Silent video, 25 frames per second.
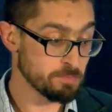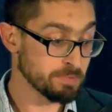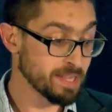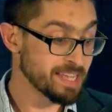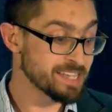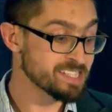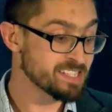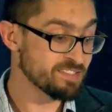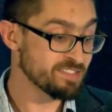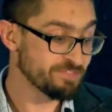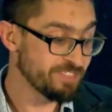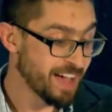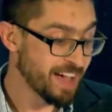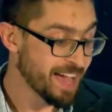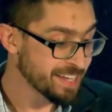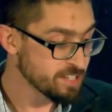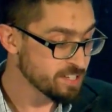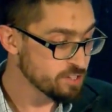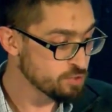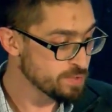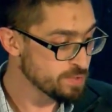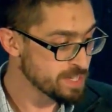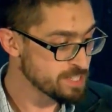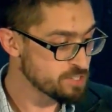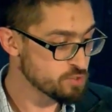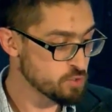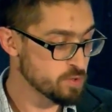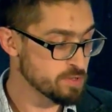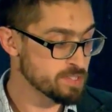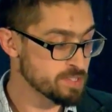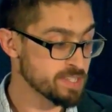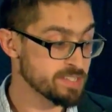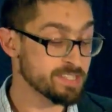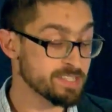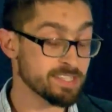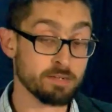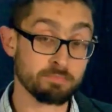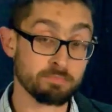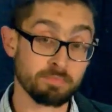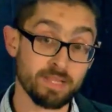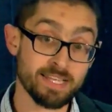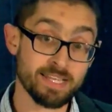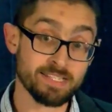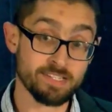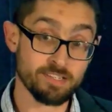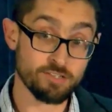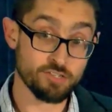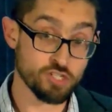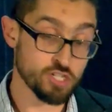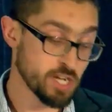a place to find new resources and a
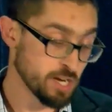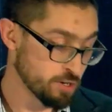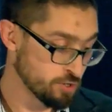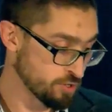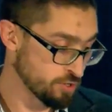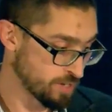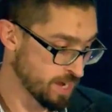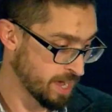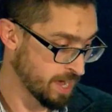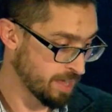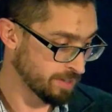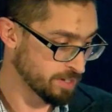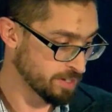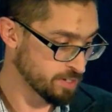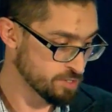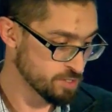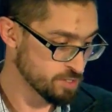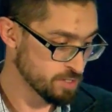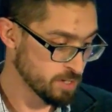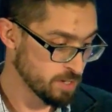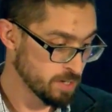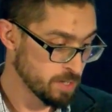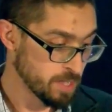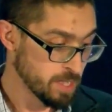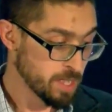place to share your knowledge.